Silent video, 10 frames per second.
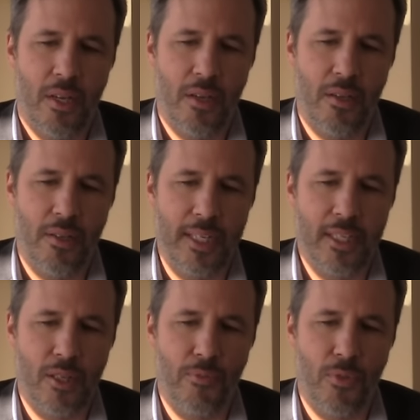uh, there's
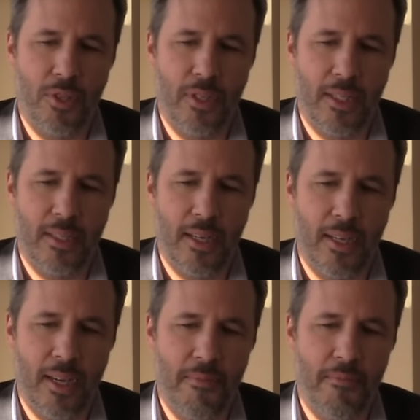someone that I,
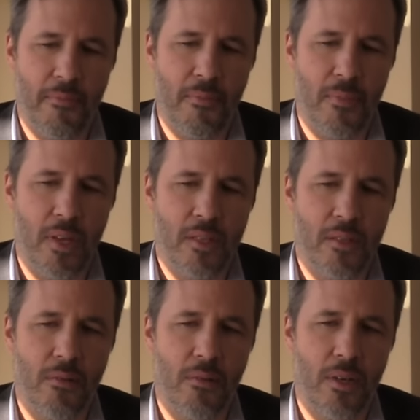I'm
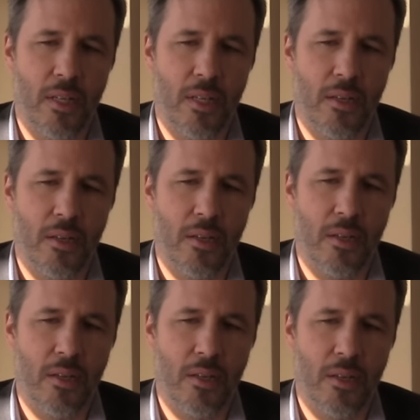slowly uh,
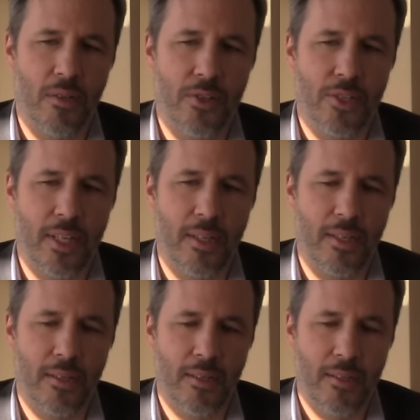
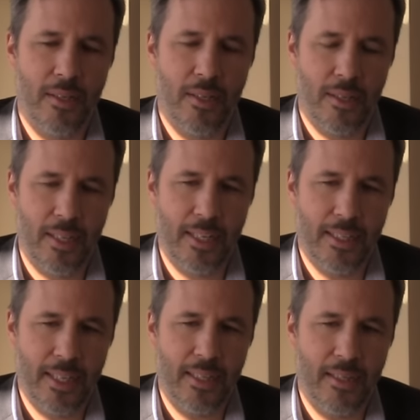understanding
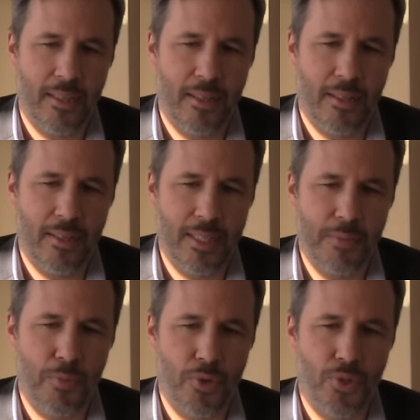that
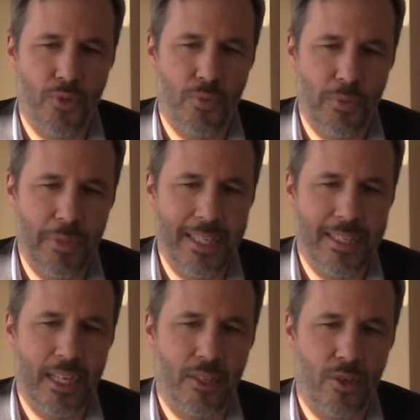this person will be
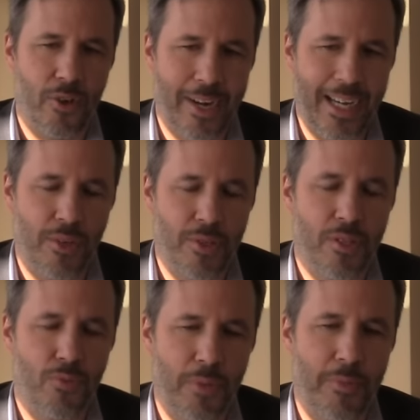this actor or
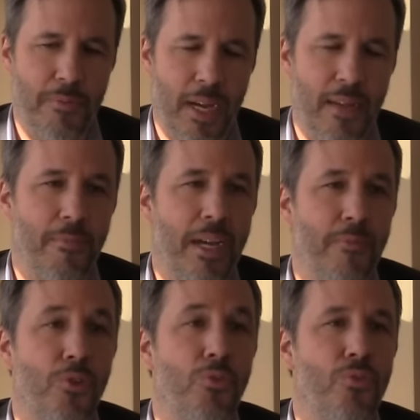actresses will be my, my
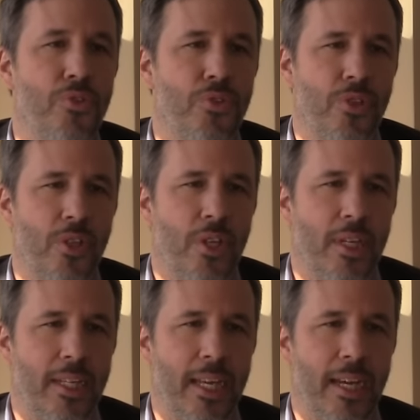muse,
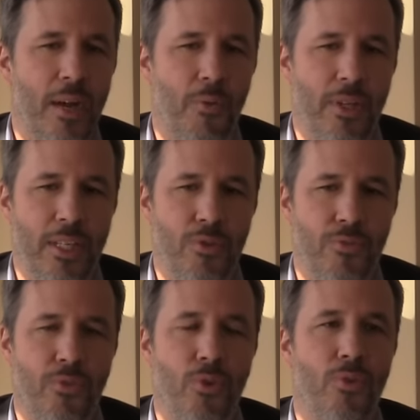and I, I will need to
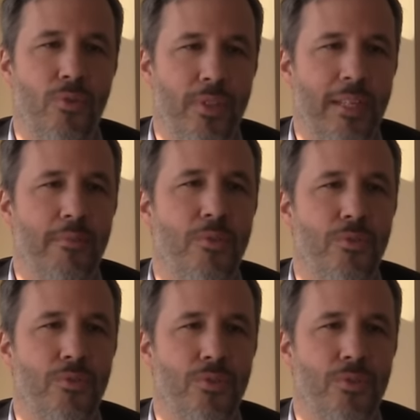follow that
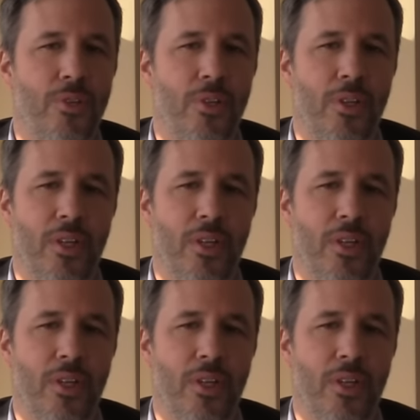muse. Hmm.